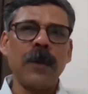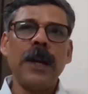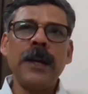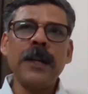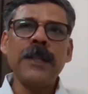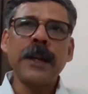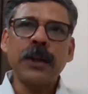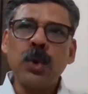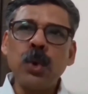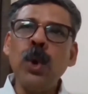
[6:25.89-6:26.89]
It is a
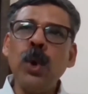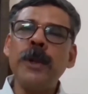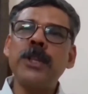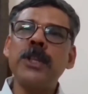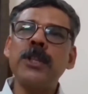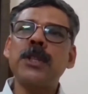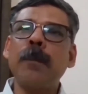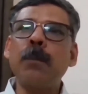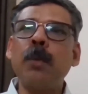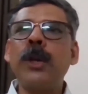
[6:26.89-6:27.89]
tool which is
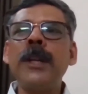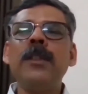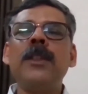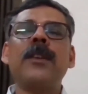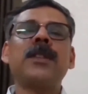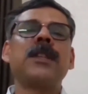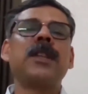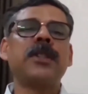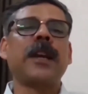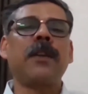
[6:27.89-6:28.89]
supporting the
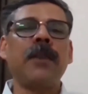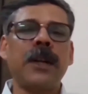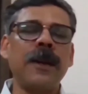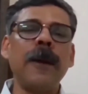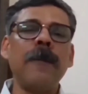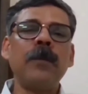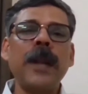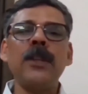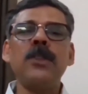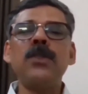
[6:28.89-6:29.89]
research activity.
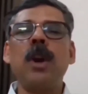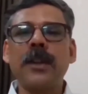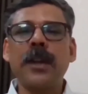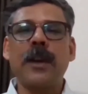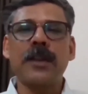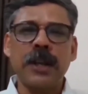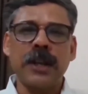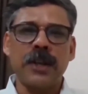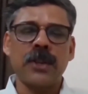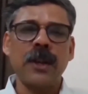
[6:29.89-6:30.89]
That is not the
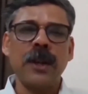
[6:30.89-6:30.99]
research.